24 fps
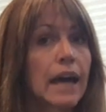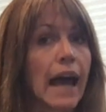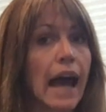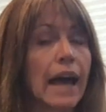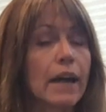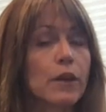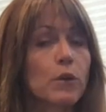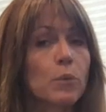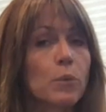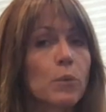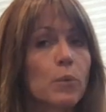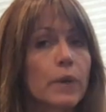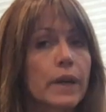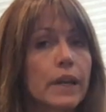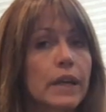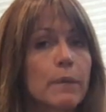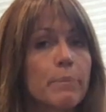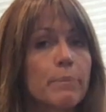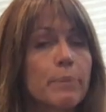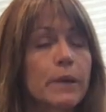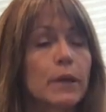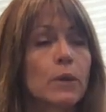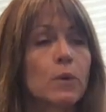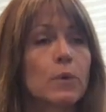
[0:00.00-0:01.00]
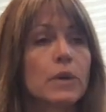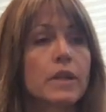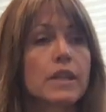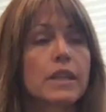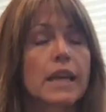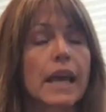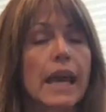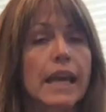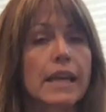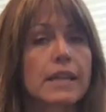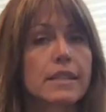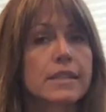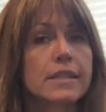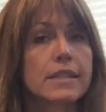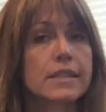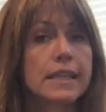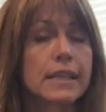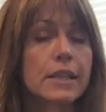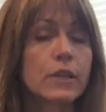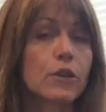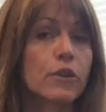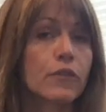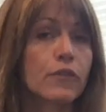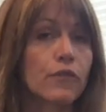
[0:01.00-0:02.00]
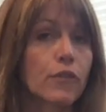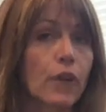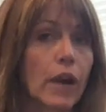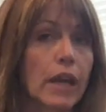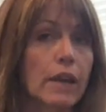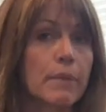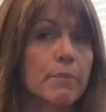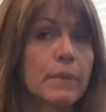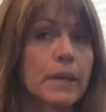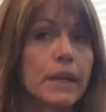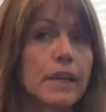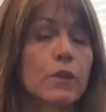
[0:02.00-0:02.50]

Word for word: and we built with a steel frame